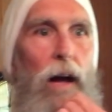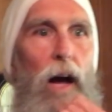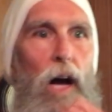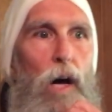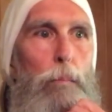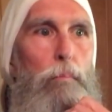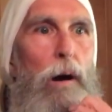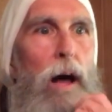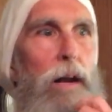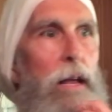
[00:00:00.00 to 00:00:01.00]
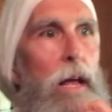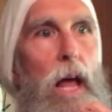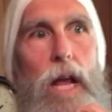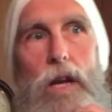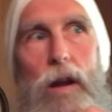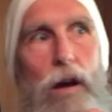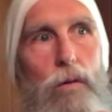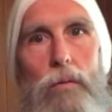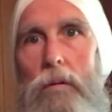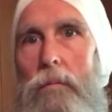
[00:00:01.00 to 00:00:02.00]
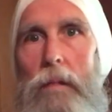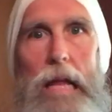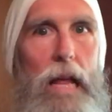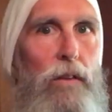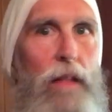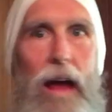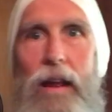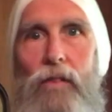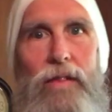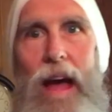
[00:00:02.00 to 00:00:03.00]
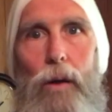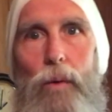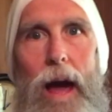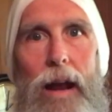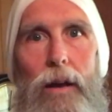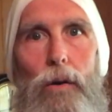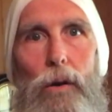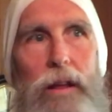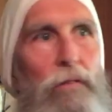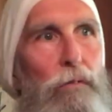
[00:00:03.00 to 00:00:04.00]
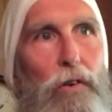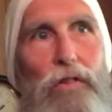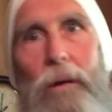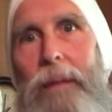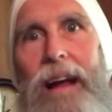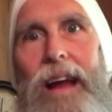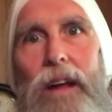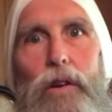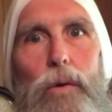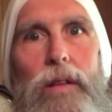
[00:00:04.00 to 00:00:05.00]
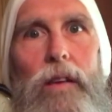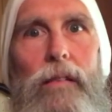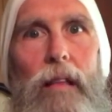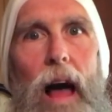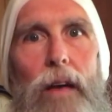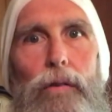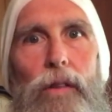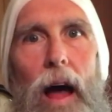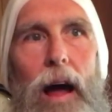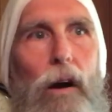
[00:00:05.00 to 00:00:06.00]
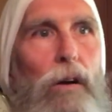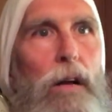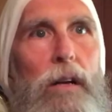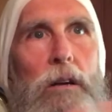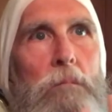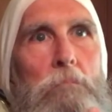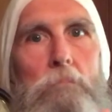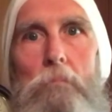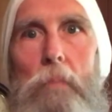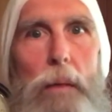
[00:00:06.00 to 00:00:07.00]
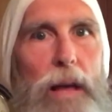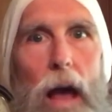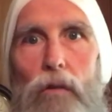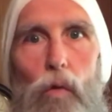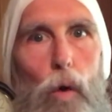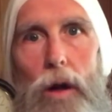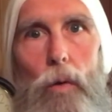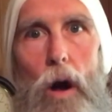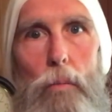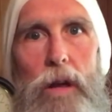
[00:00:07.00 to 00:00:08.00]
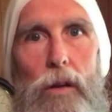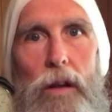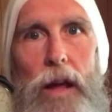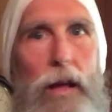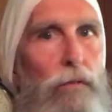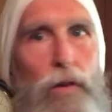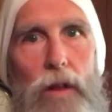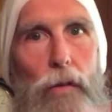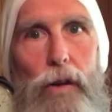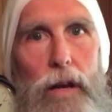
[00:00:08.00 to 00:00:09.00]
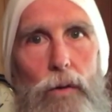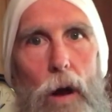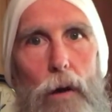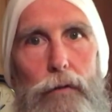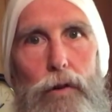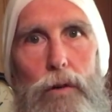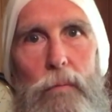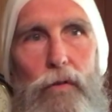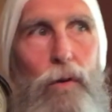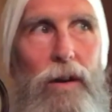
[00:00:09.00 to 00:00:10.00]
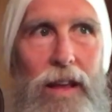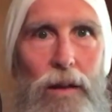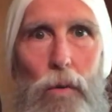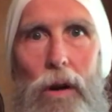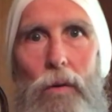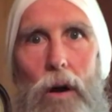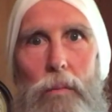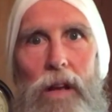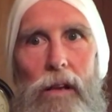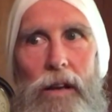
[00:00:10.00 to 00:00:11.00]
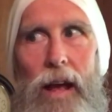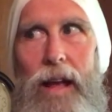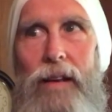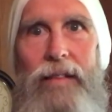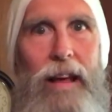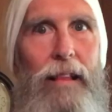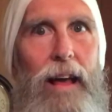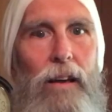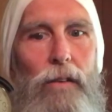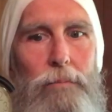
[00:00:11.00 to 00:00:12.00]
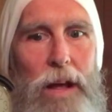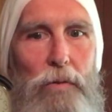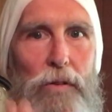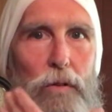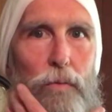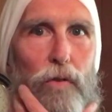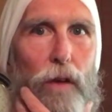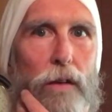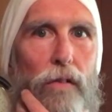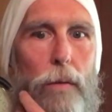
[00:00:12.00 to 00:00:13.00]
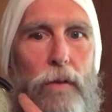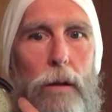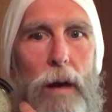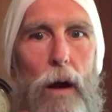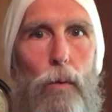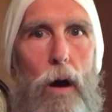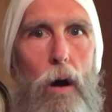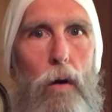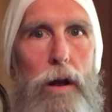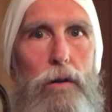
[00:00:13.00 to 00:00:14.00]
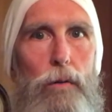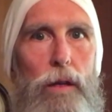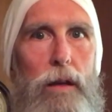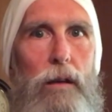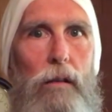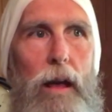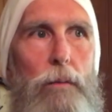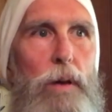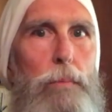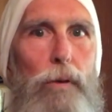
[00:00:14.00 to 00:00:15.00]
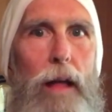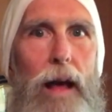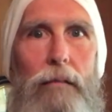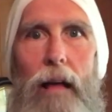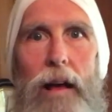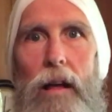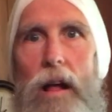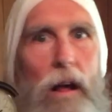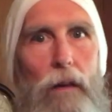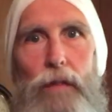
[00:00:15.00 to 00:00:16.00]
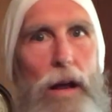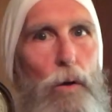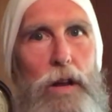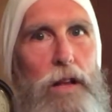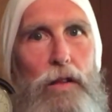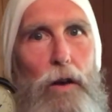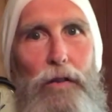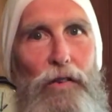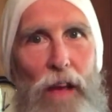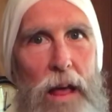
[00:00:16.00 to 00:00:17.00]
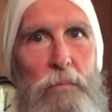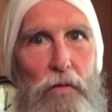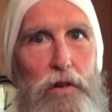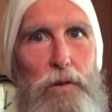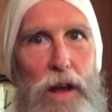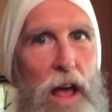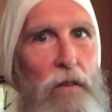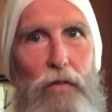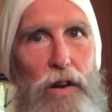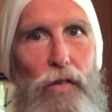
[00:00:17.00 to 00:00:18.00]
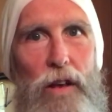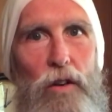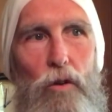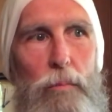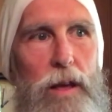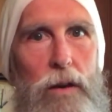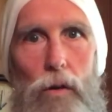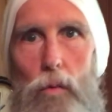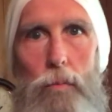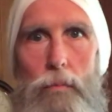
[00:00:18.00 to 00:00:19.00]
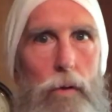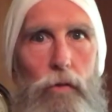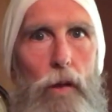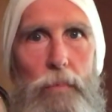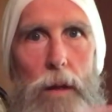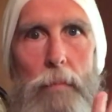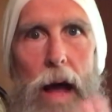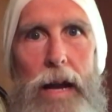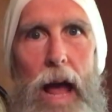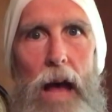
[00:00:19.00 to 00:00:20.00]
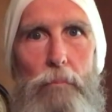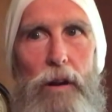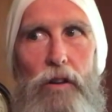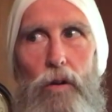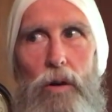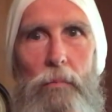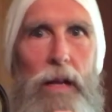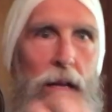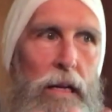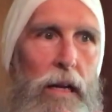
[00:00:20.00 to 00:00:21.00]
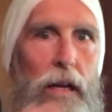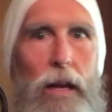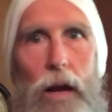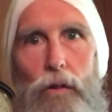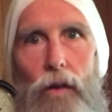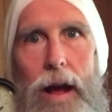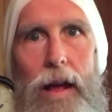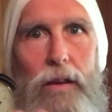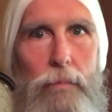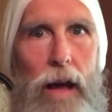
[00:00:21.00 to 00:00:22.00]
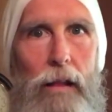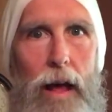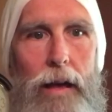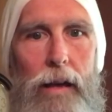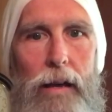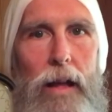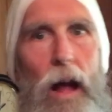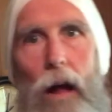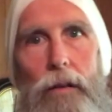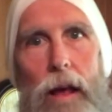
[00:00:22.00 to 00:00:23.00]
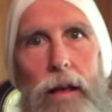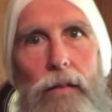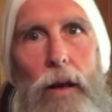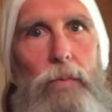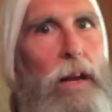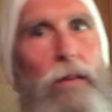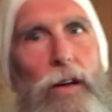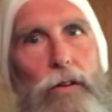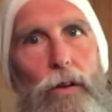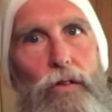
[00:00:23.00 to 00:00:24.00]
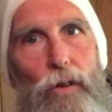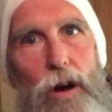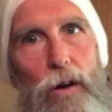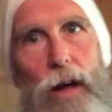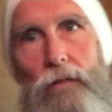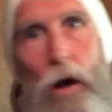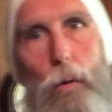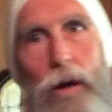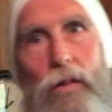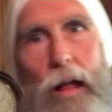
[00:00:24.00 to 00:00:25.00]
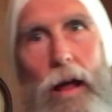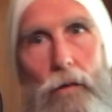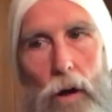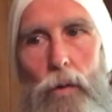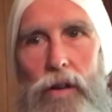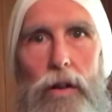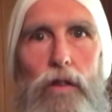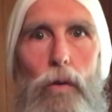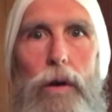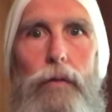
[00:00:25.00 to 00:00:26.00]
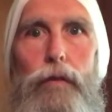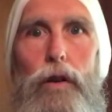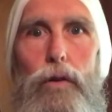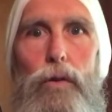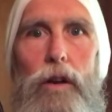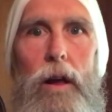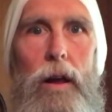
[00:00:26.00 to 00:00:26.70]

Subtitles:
And you know, it's not even that radical, even for somebody not doing this lifestyle. Maybe have one raw meal a day. If you've never eaten raw food before, eat one raw meal a day. It's not like, sometimes you say something about raw and you think like people act like if they don't eat their same food every single meal, well, something might happen to them. You know, try it. You might like it. I'll tell you something, even as a drunk, I've always enjoyed fruit.